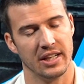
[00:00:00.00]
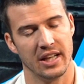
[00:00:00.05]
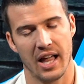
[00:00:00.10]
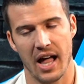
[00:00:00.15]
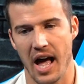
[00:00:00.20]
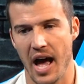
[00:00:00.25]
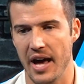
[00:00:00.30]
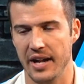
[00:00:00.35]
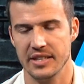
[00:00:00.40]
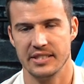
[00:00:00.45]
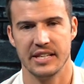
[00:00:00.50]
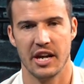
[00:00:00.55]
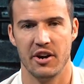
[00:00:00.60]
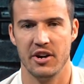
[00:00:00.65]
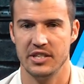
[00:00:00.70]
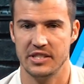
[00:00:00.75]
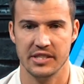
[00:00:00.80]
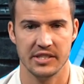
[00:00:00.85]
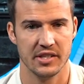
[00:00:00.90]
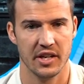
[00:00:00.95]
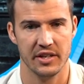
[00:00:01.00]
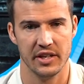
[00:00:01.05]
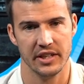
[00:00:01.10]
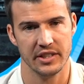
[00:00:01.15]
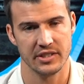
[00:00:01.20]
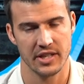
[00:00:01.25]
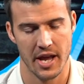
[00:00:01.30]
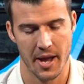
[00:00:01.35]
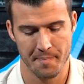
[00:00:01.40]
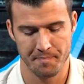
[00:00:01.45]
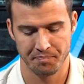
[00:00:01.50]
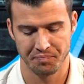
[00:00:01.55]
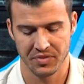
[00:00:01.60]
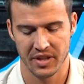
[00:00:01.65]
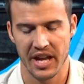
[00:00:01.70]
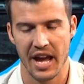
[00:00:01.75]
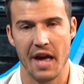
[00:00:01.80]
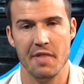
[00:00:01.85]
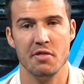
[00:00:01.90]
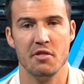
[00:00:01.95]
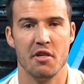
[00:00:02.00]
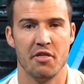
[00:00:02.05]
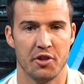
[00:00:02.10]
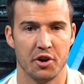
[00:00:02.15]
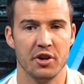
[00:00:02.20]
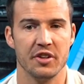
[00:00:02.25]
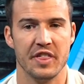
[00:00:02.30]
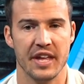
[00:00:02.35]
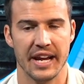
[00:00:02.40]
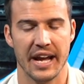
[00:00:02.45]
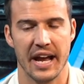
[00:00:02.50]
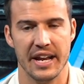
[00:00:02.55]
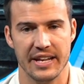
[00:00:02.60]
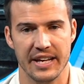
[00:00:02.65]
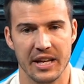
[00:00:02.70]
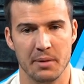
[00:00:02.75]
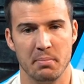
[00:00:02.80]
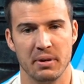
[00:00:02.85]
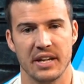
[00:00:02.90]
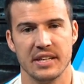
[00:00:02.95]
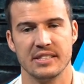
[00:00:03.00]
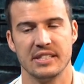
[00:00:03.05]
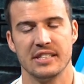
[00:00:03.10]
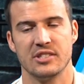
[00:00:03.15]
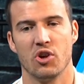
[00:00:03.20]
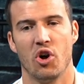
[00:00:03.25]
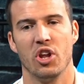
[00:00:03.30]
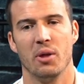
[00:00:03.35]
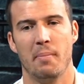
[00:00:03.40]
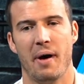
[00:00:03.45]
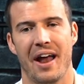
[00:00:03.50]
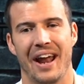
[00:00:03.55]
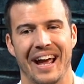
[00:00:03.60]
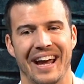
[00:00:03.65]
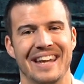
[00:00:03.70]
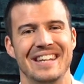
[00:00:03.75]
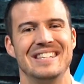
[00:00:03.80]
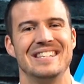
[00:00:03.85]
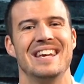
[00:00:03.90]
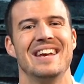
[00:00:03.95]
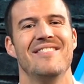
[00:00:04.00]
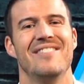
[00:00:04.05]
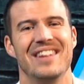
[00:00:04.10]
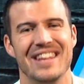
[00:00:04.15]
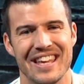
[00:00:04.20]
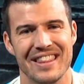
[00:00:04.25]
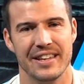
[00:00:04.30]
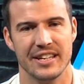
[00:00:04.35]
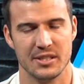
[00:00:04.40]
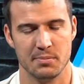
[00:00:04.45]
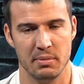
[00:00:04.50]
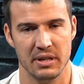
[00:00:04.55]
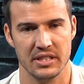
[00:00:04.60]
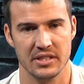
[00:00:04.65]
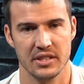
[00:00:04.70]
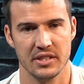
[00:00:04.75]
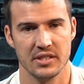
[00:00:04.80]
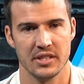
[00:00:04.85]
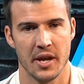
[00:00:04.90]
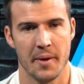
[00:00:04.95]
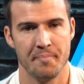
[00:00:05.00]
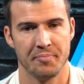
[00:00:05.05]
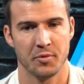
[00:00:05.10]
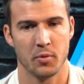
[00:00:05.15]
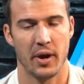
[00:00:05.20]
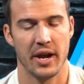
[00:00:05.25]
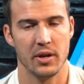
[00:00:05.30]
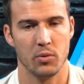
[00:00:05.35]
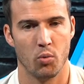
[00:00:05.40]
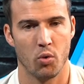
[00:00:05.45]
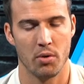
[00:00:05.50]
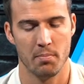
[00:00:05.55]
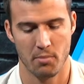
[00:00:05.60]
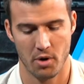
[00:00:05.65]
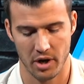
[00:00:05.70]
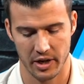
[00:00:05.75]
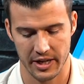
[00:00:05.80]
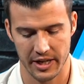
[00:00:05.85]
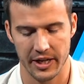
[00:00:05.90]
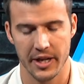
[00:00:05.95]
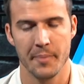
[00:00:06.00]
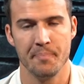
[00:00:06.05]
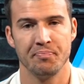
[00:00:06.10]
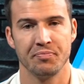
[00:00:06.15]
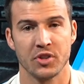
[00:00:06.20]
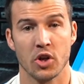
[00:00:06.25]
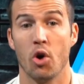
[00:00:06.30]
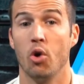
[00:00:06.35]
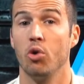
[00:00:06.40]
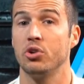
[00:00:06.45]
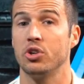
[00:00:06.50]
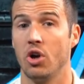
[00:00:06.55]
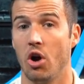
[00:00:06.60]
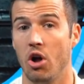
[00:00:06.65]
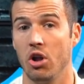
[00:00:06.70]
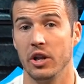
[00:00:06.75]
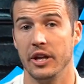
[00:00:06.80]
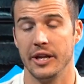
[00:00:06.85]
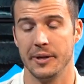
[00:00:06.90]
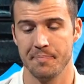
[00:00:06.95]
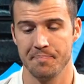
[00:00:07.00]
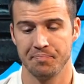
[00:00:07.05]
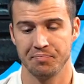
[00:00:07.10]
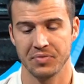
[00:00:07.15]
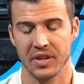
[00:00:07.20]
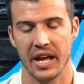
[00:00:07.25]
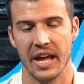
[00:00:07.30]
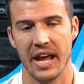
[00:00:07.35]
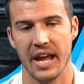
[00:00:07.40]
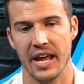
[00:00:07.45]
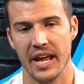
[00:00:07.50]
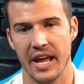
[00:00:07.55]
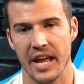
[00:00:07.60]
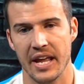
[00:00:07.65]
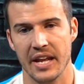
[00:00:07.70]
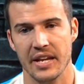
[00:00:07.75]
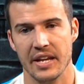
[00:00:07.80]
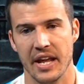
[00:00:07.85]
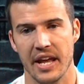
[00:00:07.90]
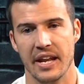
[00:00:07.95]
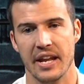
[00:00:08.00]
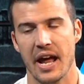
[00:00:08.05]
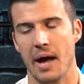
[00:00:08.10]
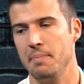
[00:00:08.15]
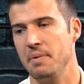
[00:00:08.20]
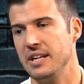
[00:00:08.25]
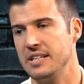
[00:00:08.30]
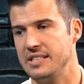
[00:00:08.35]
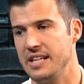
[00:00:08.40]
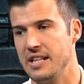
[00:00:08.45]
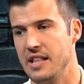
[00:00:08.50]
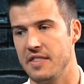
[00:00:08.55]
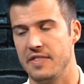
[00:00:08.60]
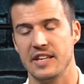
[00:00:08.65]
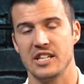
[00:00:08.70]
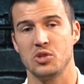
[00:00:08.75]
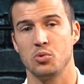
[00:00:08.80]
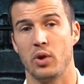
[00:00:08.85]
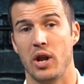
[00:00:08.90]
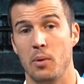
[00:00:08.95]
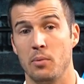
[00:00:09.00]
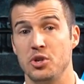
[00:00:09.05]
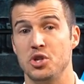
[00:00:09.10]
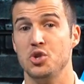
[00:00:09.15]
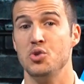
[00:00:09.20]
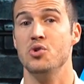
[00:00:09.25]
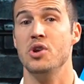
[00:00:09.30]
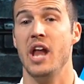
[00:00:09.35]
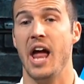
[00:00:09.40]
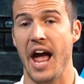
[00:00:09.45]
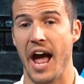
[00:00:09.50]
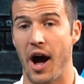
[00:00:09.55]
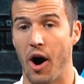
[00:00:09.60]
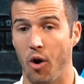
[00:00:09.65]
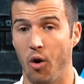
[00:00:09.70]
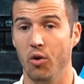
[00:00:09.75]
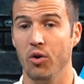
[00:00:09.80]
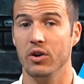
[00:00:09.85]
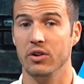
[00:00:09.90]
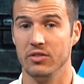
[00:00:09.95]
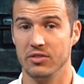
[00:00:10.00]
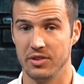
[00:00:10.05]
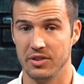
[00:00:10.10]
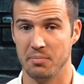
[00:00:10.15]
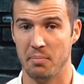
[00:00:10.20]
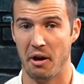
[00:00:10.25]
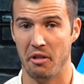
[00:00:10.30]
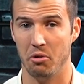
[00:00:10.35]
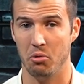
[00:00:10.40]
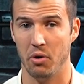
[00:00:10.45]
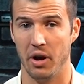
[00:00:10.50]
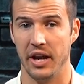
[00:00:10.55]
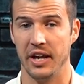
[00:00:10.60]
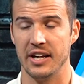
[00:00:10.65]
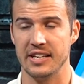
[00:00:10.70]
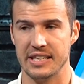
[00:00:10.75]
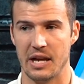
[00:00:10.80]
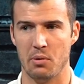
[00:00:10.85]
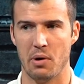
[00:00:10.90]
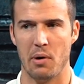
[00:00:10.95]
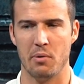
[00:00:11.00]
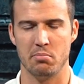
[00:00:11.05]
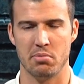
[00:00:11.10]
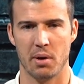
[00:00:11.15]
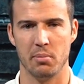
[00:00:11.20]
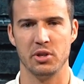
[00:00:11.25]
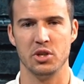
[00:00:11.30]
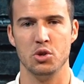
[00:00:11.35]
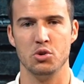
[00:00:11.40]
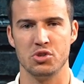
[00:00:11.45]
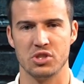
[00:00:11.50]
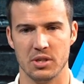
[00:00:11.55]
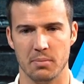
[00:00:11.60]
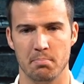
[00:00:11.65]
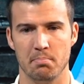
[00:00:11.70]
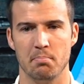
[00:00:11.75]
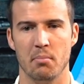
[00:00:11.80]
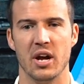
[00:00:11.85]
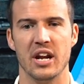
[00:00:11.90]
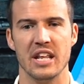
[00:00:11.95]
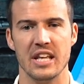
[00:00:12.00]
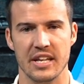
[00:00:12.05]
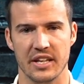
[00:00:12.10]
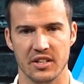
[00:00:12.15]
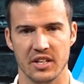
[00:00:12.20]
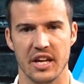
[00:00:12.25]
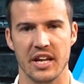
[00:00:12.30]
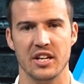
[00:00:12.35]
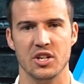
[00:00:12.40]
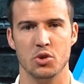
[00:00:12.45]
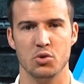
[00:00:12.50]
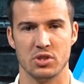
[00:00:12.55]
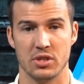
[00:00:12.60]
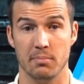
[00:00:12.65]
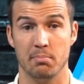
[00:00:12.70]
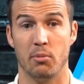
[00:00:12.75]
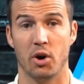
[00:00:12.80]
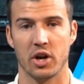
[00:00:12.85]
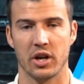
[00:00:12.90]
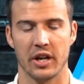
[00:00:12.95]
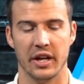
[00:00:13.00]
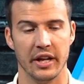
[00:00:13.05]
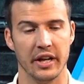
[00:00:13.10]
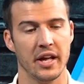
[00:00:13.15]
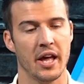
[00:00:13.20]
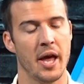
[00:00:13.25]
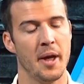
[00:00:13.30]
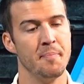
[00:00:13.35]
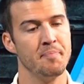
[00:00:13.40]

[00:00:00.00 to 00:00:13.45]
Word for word: lot of Saturdays and Sundays. And then the third thing I did, because it's all about activity in this business, right? Warm market, cold calling, and, and, and I'm not saying that this is what I would do now, by the way, because I, I, would probably use some money and, and do some marketing,